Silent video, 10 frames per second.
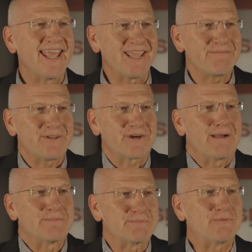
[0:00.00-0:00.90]
if there
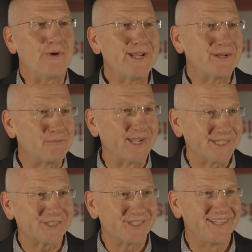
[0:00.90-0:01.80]
comes a point at
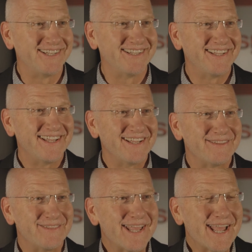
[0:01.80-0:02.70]
which
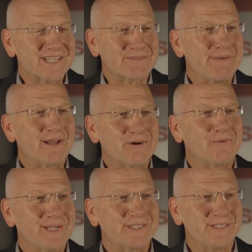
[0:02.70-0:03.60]
they ask better
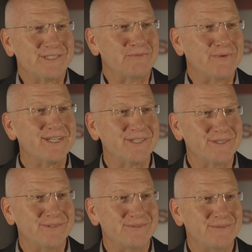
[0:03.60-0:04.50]
questions than we
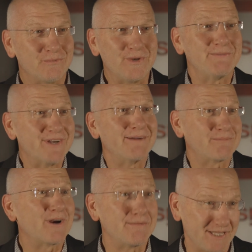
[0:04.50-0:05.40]
do, we've got
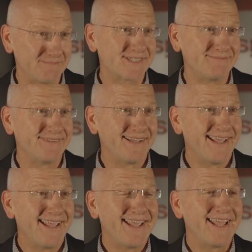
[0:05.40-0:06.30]
problems.
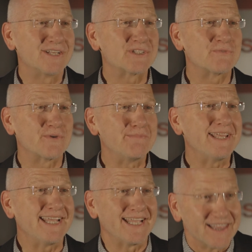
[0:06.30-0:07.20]
And so for
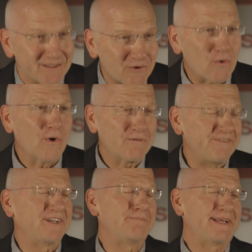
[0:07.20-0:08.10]
me, the core
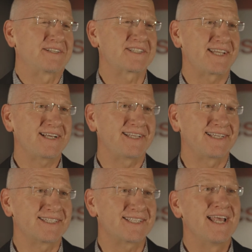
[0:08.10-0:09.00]
fundamental skill
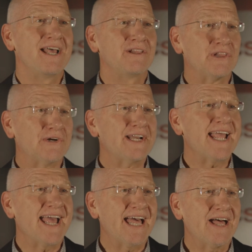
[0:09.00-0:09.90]
is learning
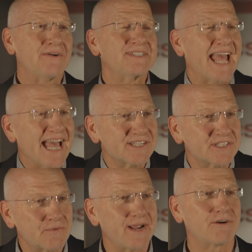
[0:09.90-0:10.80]
how to ask
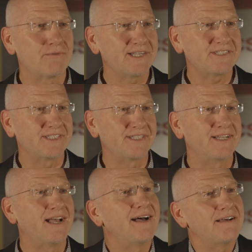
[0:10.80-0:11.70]
the right question
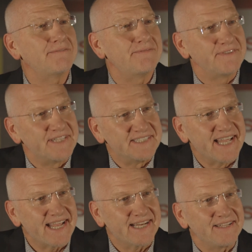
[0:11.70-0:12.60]
of the
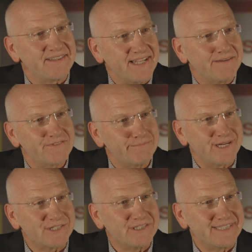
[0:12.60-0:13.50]
data, the
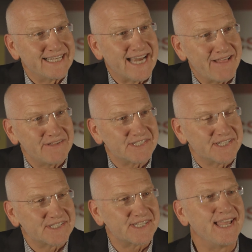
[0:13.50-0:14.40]
information, the
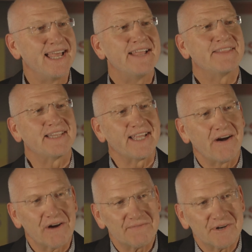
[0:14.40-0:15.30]
analysis that the
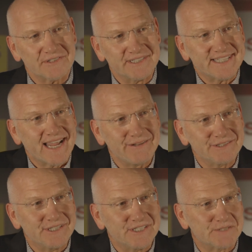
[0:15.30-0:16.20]
artificial
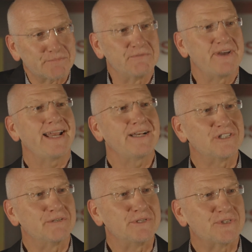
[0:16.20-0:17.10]
intelligence is providing
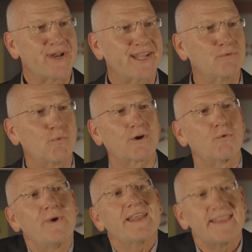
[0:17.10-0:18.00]
to me so that I can work
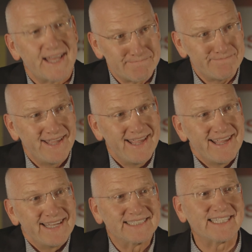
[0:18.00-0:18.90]
with them
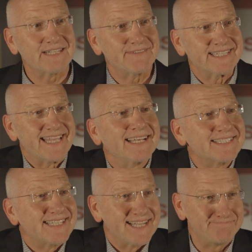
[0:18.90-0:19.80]
instead of
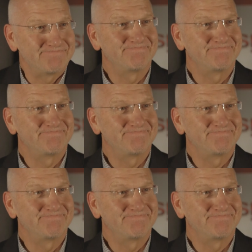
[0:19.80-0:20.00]
against them.